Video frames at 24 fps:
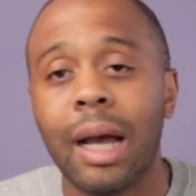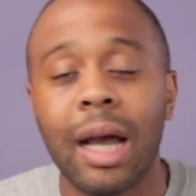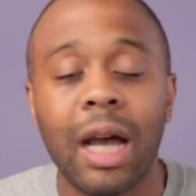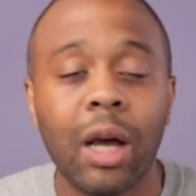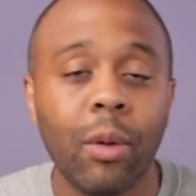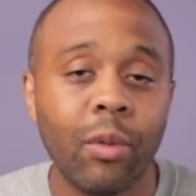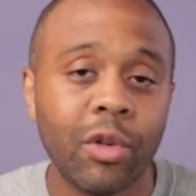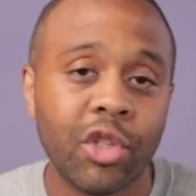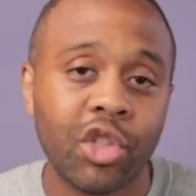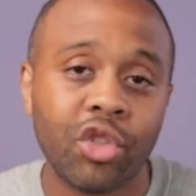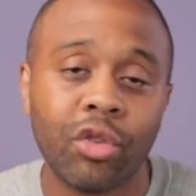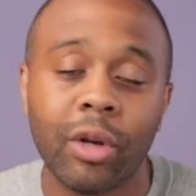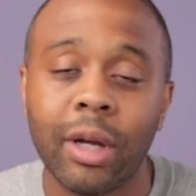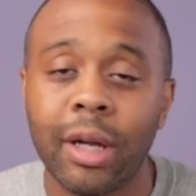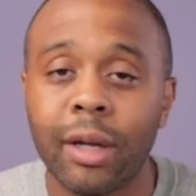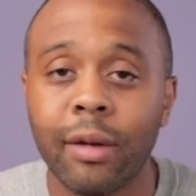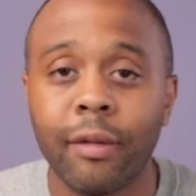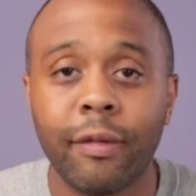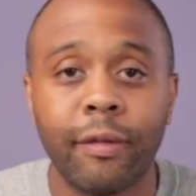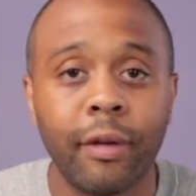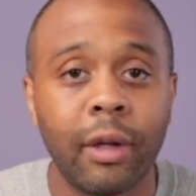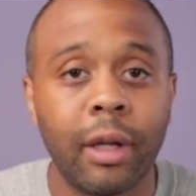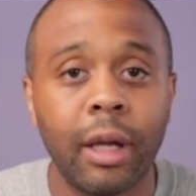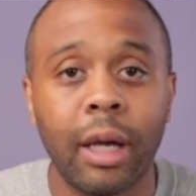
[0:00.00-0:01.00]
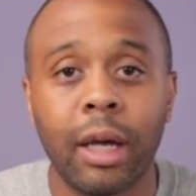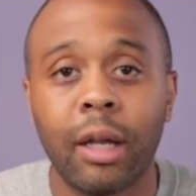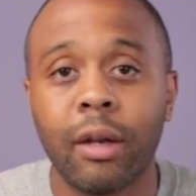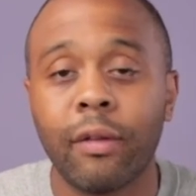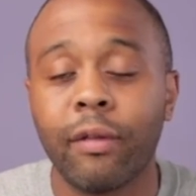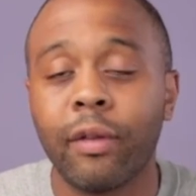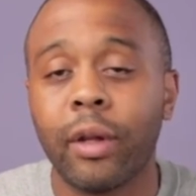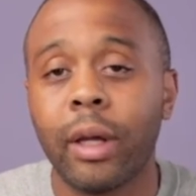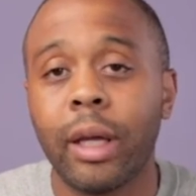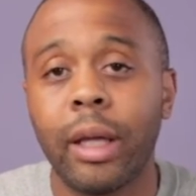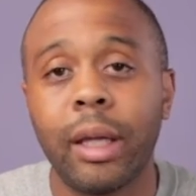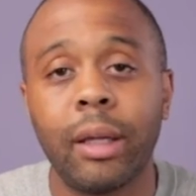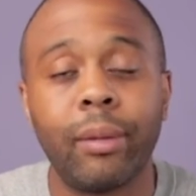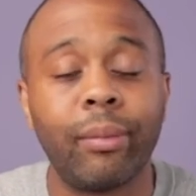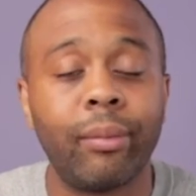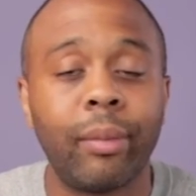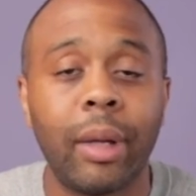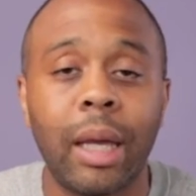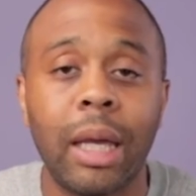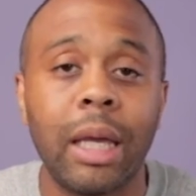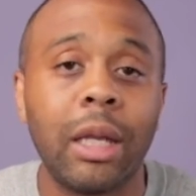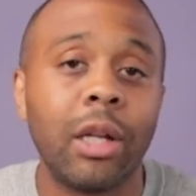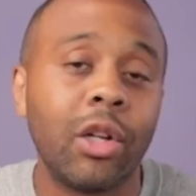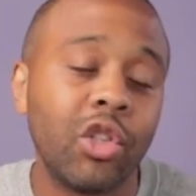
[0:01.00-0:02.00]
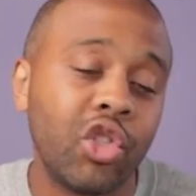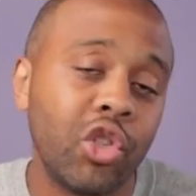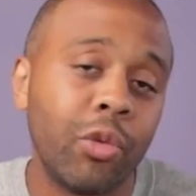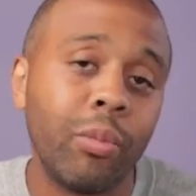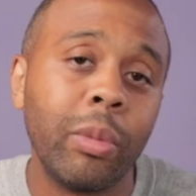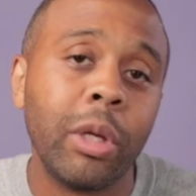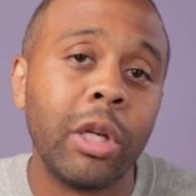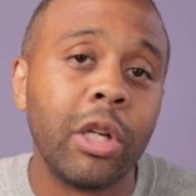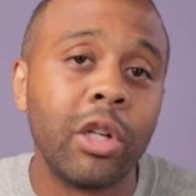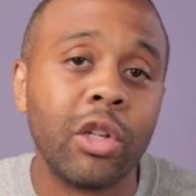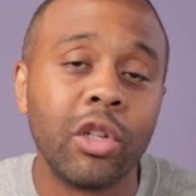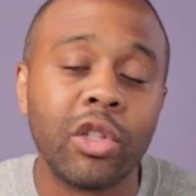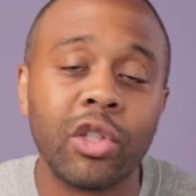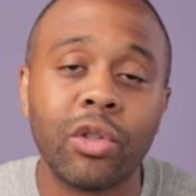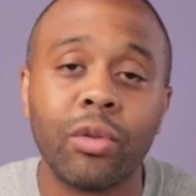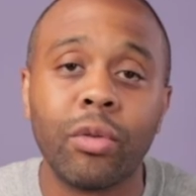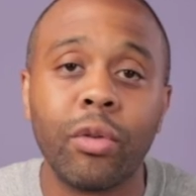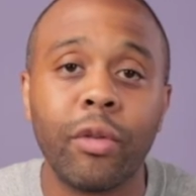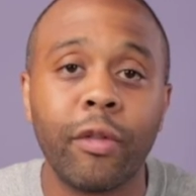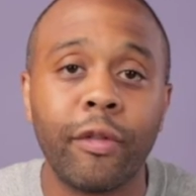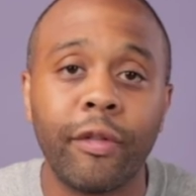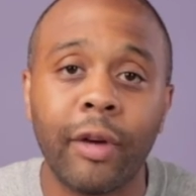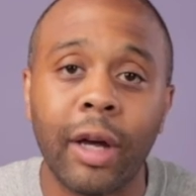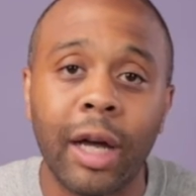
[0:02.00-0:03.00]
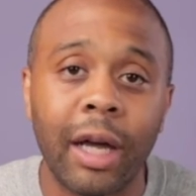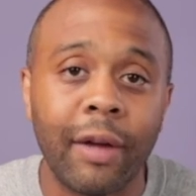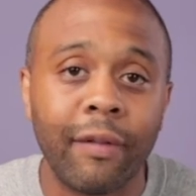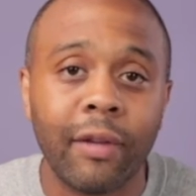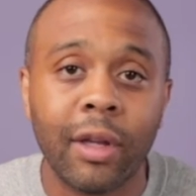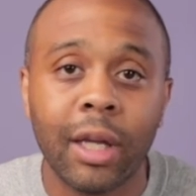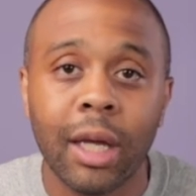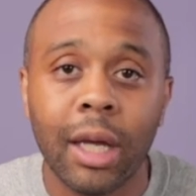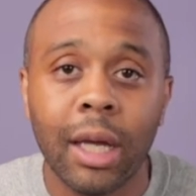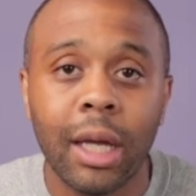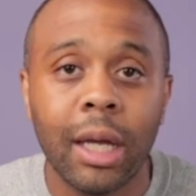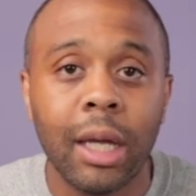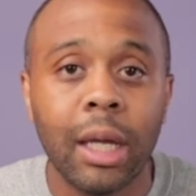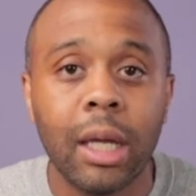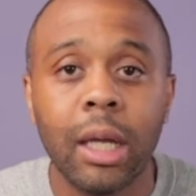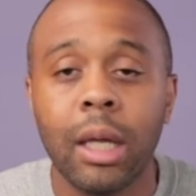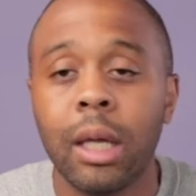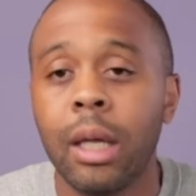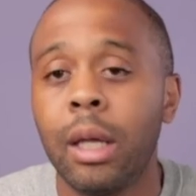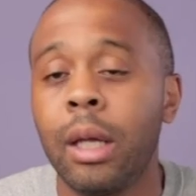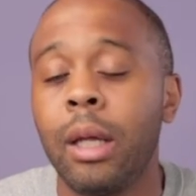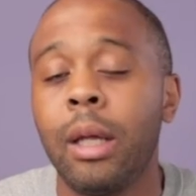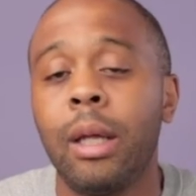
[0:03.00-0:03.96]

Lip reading: I was training for kind of like 800 meters through to 5K.